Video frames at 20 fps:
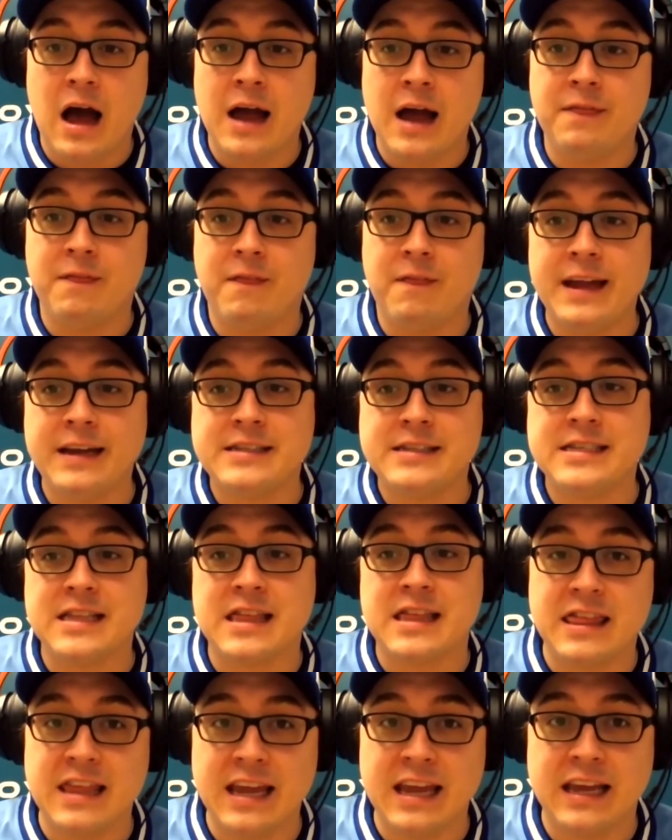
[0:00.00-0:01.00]
I'd like to
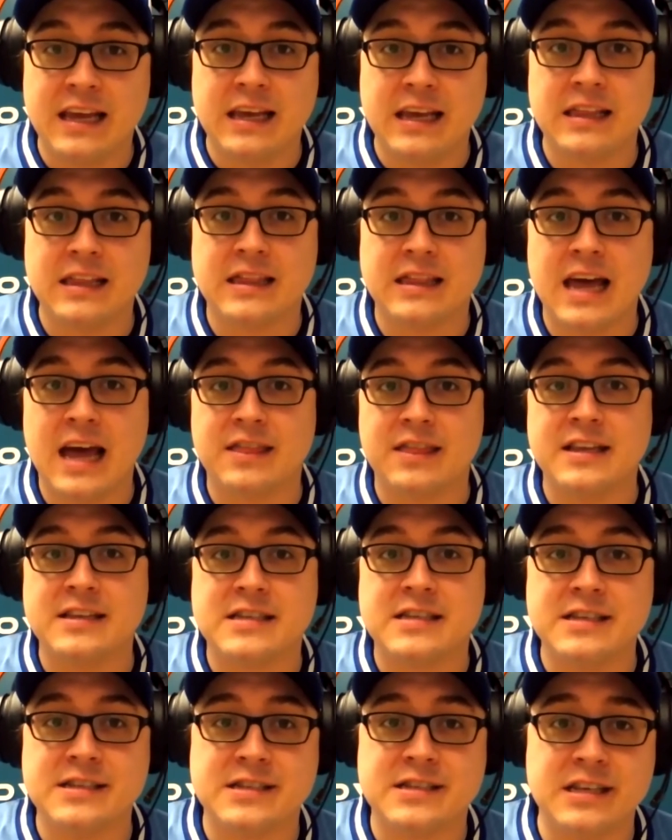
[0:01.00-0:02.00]
think that
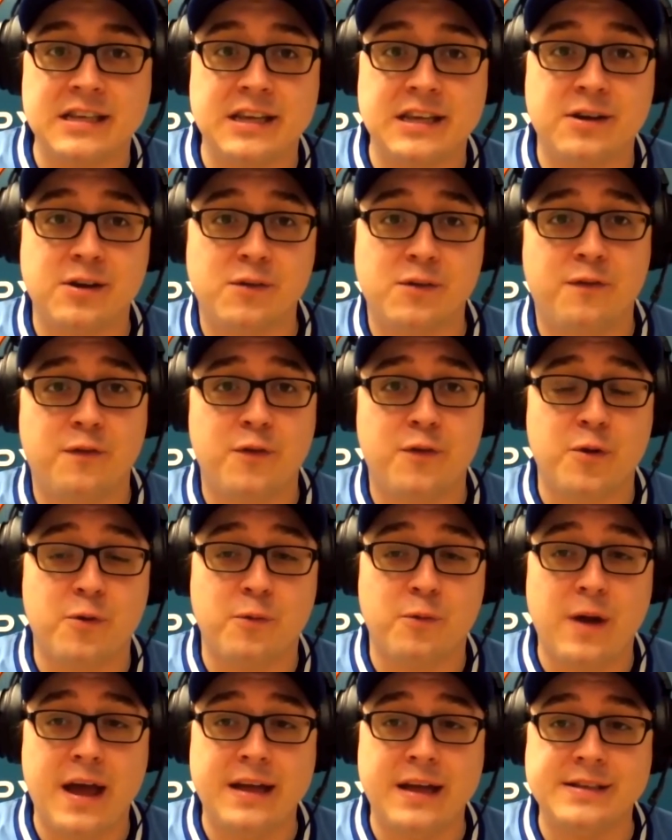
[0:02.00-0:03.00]
this is the year for the
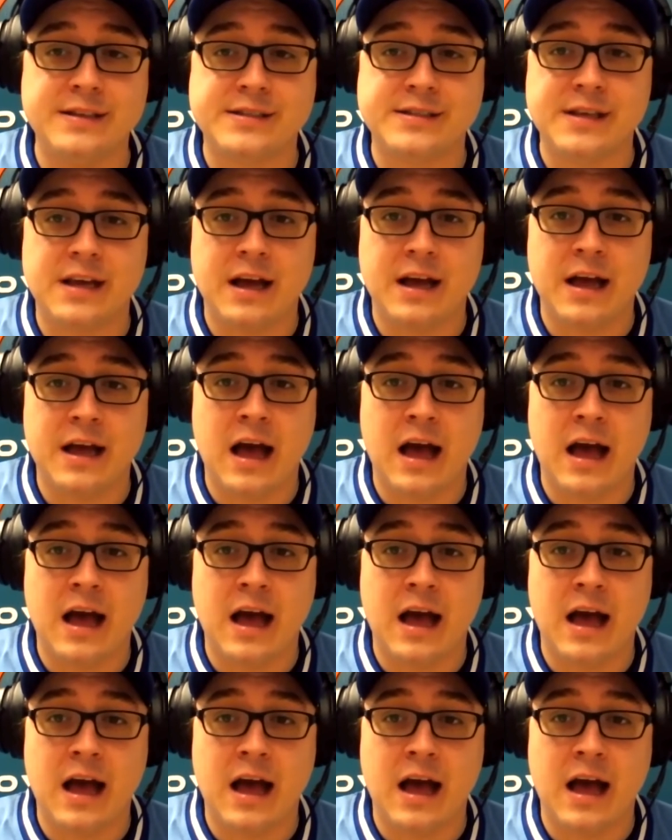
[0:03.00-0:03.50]
Reds.